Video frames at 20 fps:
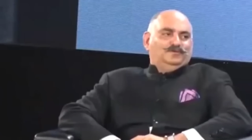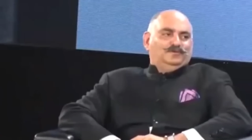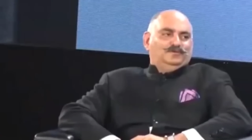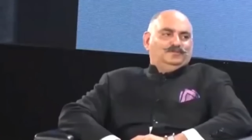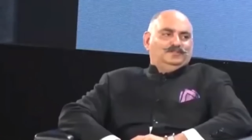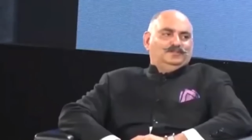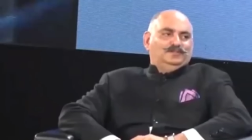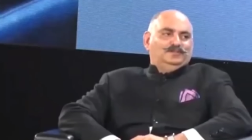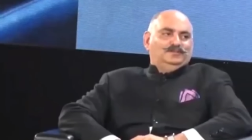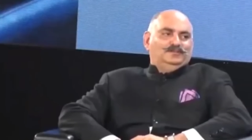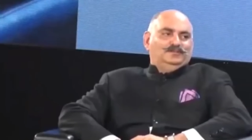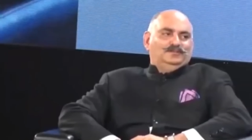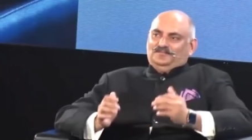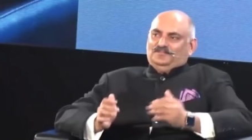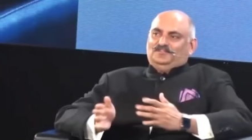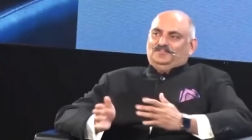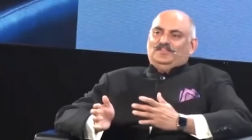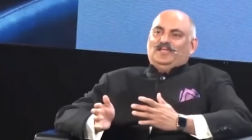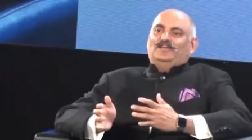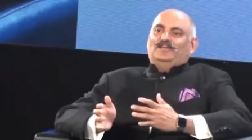for the
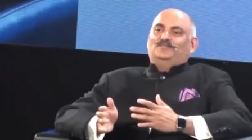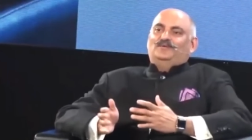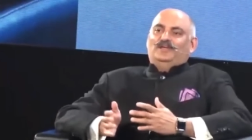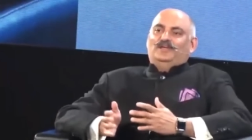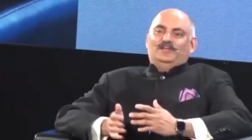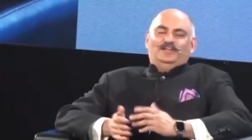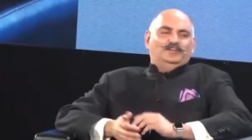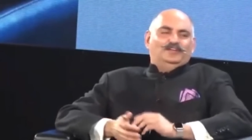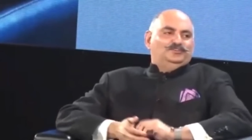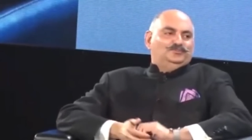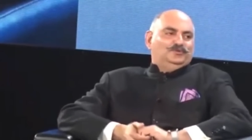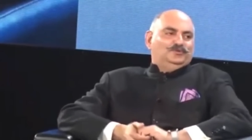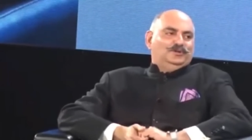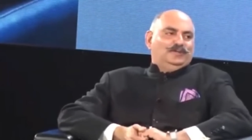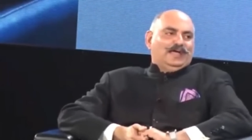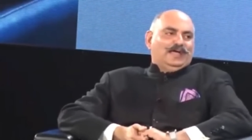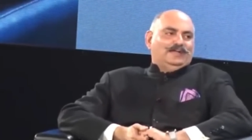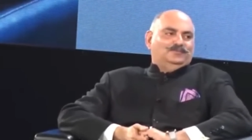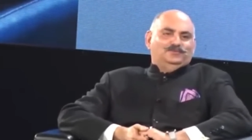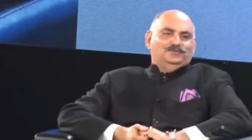segue into
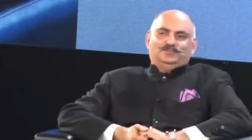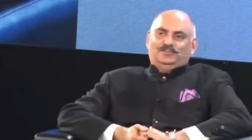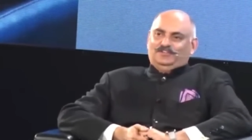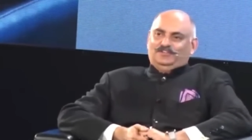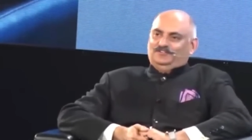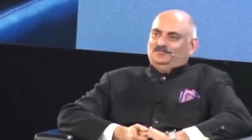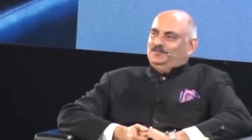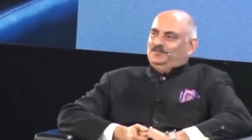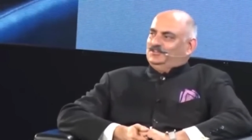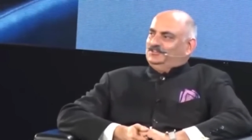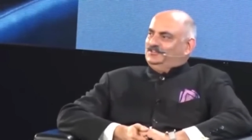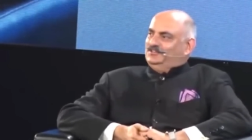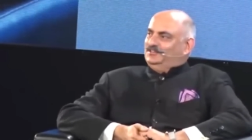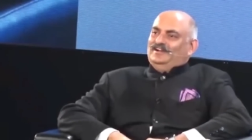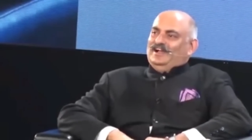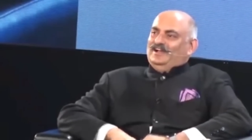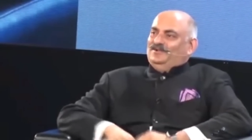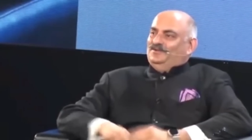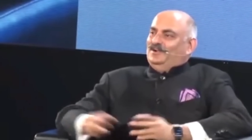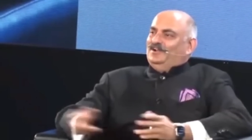an advertisement.
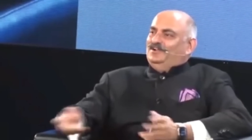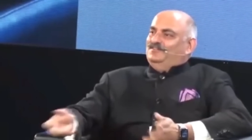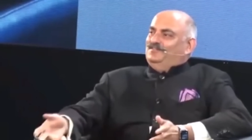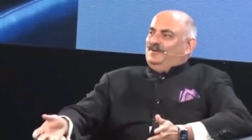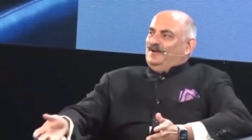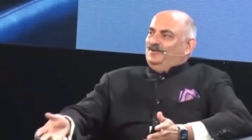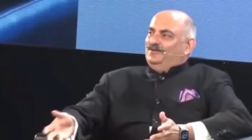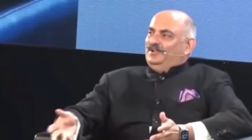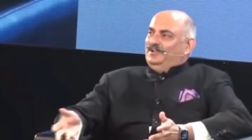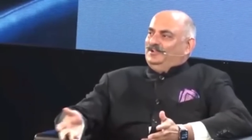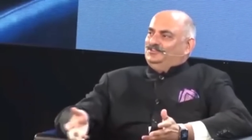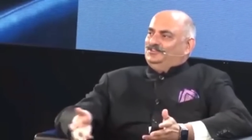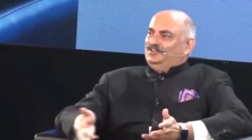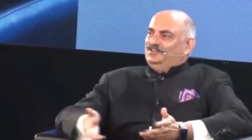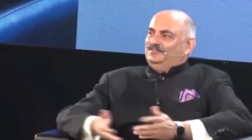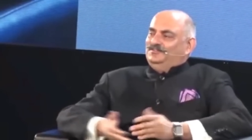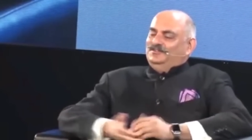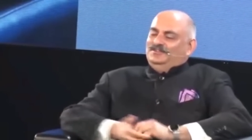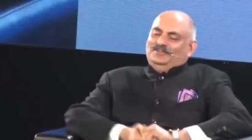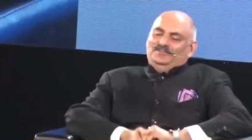I run a
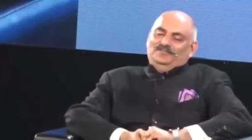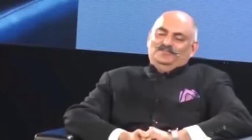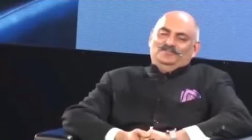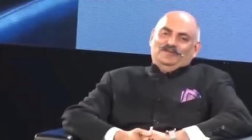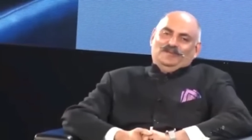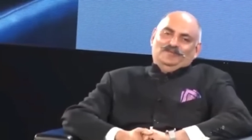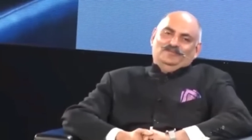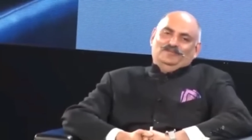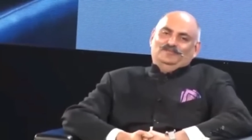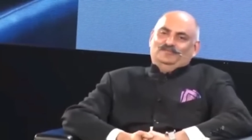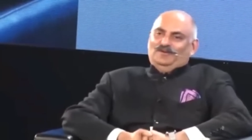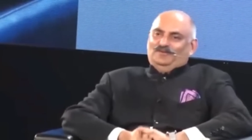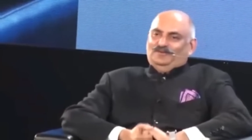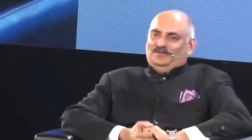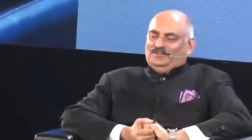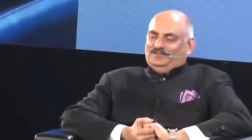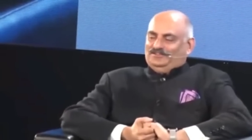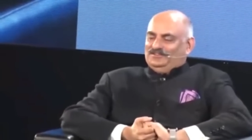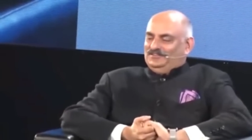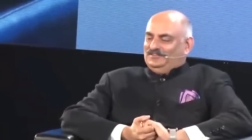foundation, we have a family
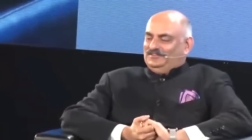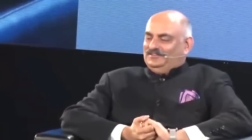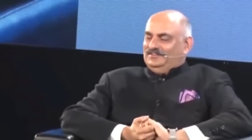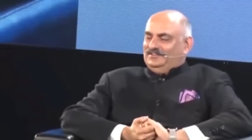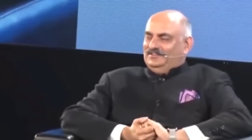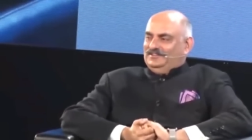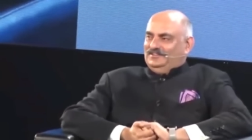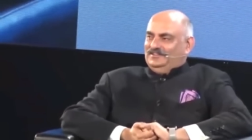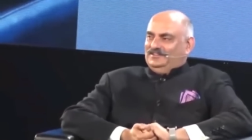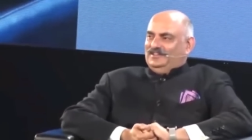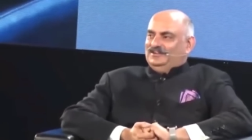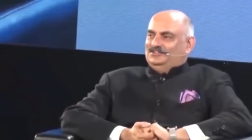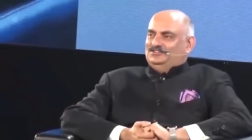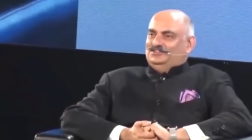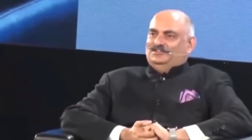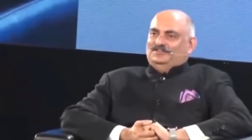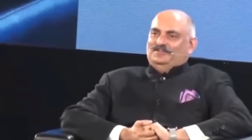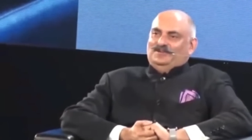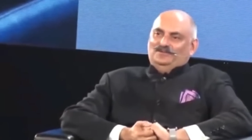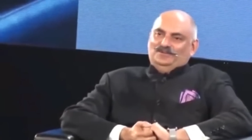foundation, the
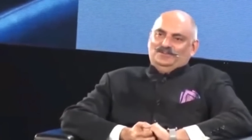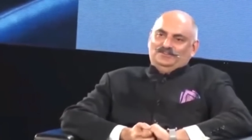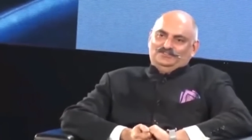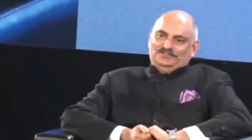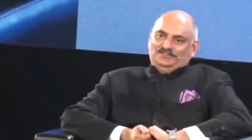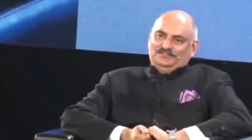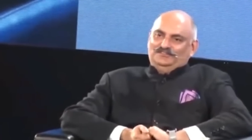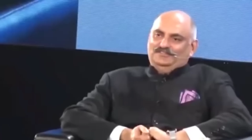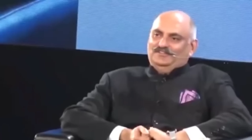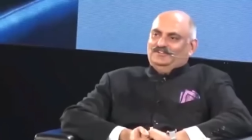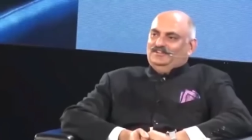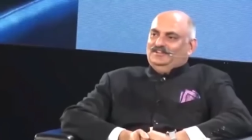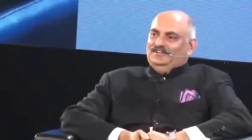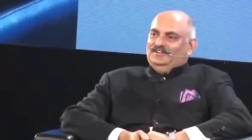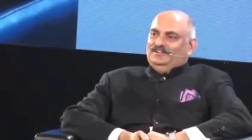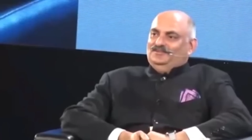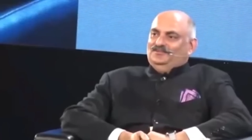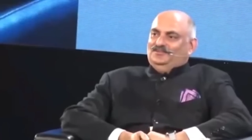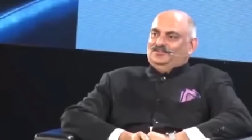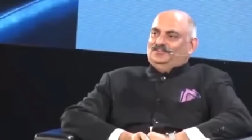Dakshina Foundation,
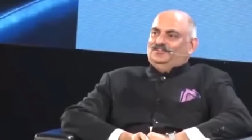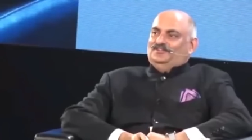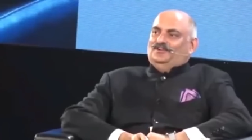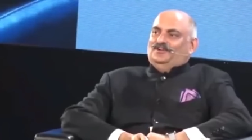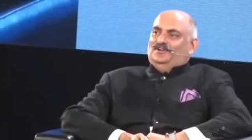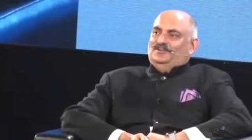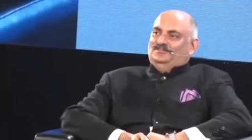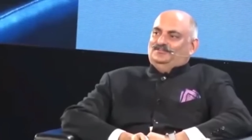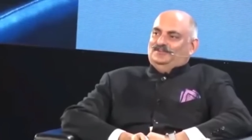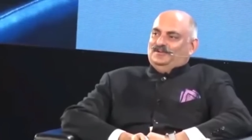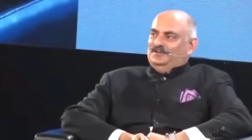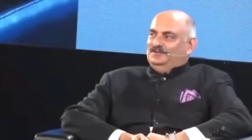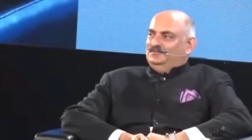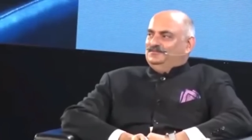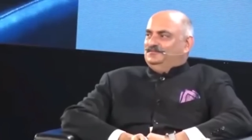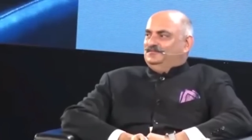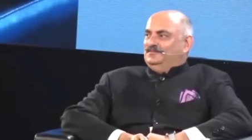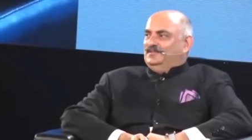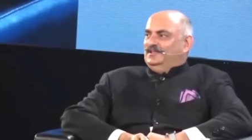which is a lot of fun.